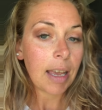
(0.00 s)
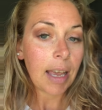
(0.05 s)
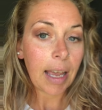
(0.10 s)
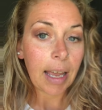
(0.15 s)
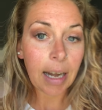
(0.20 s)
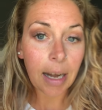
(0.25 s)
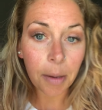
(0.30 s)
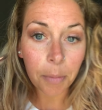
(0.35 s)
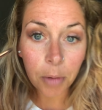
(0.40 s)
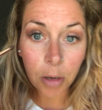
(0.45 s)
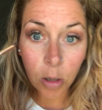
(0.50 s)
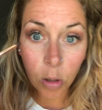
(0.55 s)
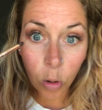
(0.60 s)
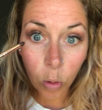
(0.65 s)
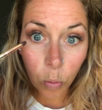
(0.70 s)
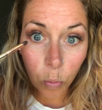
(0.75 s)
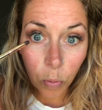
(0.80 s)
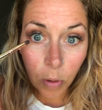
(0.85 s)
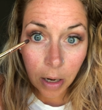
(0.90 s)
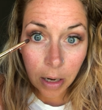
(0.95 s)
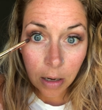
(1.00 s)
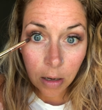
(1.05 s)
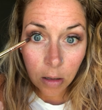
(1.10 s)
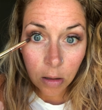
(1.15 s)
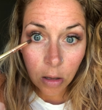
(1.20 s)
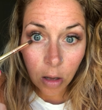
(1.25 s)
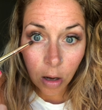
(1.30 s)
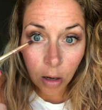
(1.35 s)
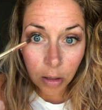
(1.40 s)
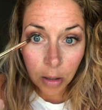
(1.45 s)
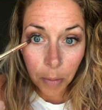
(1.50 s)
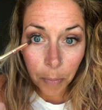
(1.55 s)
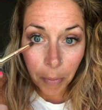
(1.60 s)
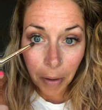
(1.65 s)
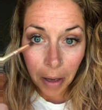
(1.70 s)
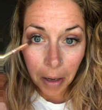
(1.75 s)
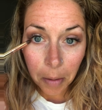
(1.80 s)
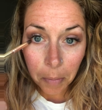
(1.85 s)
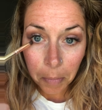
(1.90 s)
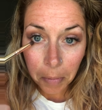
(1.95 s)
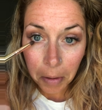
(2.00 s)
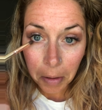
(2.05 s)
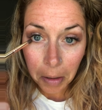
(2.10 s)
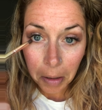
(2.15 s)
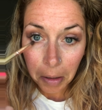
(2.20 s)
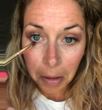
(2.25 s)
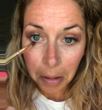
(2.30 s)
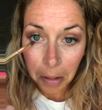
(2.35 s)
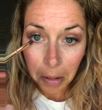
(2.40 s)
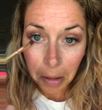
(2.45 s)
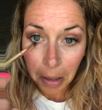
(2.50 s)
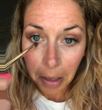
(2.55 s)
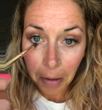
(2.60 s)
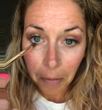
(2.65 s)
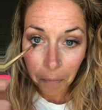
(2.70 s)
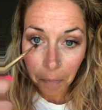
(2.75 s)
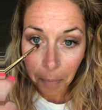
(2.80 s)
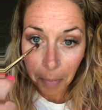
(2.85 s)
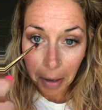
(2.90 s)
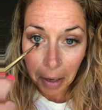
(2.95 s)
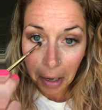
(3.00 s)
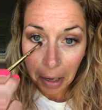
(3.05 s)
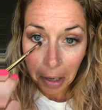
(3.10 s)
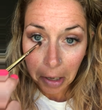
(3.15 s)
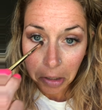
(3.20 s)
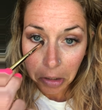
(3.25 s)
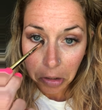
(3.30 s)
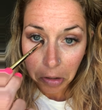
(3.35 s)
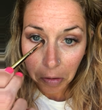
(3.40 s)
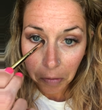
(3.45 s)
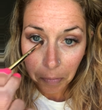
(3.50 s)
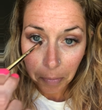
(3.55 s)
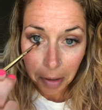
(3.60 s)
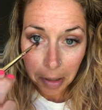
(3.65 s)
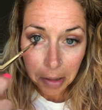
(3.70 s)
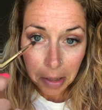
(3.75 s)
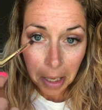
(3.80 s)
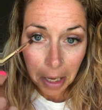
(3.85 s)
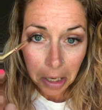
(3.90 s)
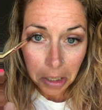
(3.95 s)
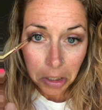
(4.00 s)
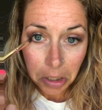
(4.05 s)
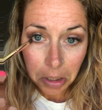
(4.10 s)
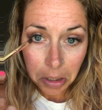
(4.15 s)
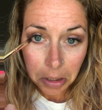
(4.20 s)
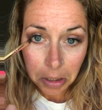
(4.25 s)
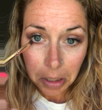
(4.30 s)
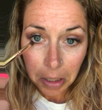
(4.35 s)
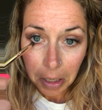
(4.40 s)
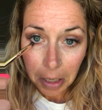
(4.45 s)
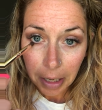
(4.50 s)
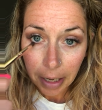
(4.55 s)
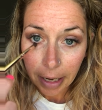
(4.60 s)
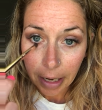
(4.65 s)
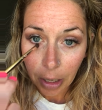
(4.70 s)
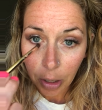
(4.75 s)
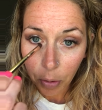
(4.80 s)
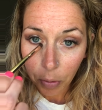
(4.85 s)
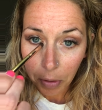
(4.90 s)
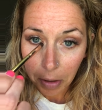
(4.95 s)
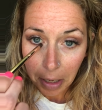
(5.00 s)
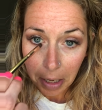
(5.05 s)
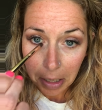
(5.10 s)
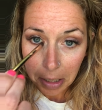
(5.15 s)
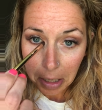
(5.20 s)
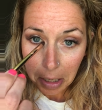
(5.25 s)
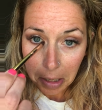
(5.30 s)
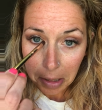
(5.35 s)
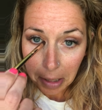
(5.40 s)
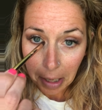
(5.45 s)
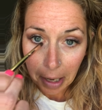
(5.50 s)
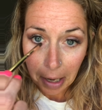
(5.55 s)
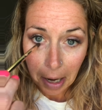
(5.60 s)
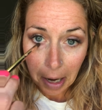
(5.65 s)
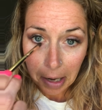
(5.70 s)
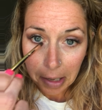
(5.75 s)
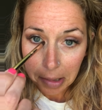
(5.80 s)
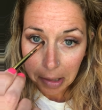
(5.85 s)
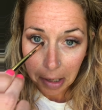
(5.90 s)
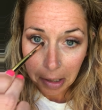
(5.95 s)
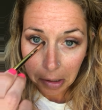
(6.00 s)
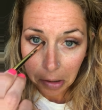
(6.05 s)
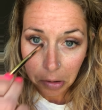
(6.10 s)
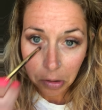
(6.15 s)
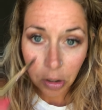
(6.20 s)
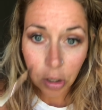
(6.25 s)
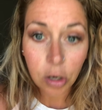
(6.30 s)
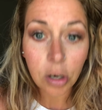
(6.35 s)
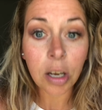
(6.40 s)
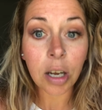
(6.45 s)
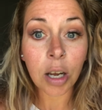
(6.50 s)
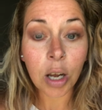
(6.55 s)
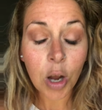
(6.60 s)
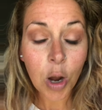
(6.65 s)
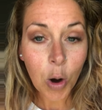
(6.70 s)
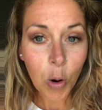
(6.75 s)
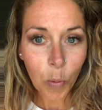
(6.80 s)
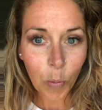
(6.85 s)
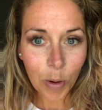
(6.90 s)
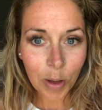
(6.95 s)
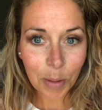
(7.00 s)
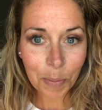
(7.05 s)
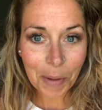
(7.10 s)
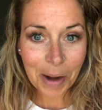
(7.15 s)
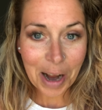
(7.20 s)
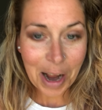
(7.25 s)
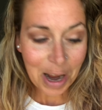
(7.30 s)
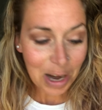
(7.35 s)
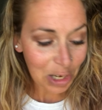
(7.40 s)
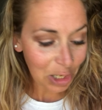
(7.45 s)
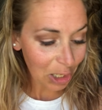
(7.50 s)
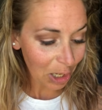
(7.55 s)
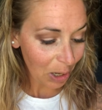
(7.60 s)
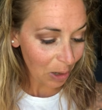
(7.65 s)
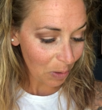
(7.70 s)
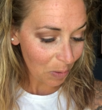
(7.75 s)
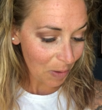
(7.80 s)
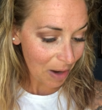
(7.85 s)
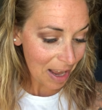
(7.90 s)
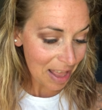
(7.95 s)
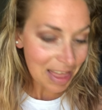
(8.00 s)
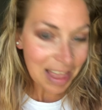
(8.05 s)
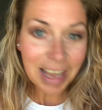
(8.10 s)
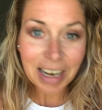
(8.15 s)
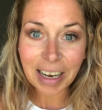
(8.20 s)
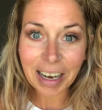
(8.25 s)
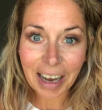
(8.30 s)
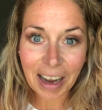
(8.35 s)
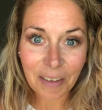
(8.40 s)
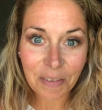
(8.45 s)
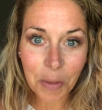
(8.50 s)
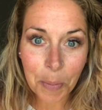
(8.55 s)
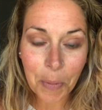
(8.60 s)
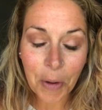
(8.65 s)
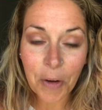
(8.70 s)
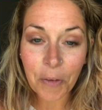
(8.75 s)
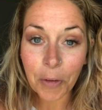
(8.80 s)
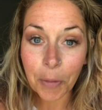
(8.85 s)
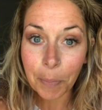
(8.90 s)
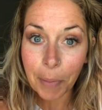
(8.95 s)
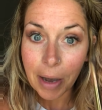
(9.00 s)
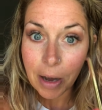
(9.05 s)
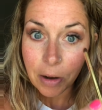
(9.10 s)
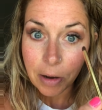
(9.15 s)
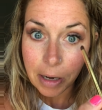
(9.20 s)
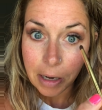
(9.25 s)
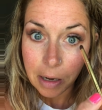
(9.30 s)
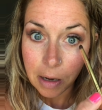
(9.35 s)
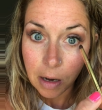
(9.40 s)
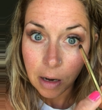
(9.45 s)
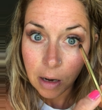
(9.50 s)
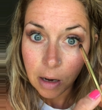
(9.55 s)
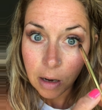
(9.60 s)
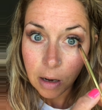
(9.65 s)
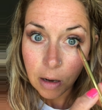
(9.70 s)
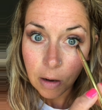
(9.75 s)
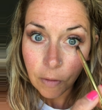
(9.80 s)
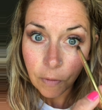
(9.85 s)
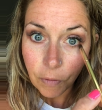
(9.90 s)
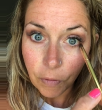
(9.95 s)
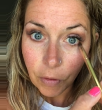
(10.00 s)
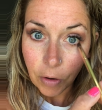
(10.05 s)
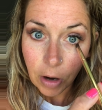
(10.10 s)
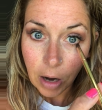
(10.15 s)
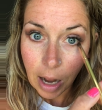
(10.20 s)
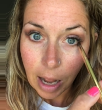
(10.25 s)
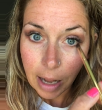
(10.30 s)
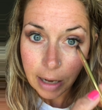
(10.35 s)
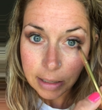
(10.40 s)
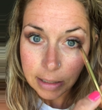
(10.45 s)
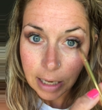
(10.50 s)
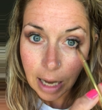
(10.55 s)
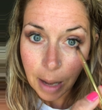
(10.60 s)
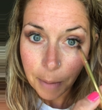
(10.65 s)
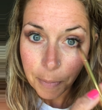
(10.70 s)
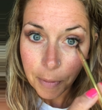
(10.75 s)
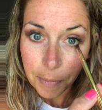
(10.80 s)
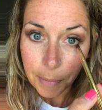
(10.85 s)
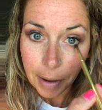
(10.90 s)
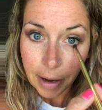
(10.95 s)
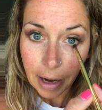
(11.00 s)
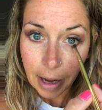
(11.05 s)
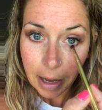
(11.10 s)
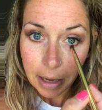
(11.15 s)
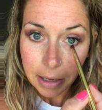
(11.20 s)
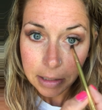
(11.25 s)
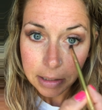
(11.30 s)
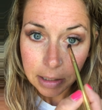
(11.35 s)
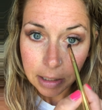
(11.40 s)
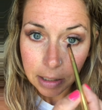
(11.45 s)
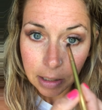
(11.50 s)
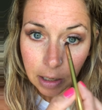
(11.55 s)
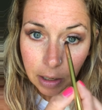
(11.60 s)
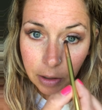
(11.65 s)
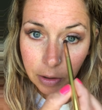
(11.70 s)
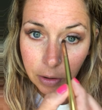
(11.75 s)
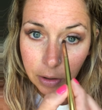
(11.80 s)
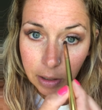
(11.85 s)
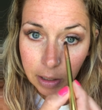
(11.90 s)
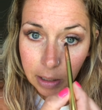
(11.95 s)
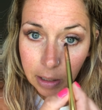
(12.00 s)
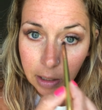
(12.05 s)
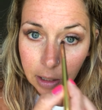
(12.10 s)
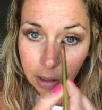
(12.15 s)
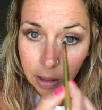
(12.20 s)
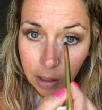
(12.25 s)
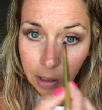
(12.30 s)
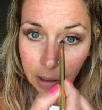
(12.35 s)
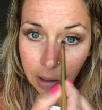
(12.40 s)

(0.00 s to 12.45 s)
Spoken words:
and I'm gonna go right along the bottom of my edge of my lashes and create that eyeliner look with my eyeshadow. And then I have the perfect pairing for on top of my eyes and underneath.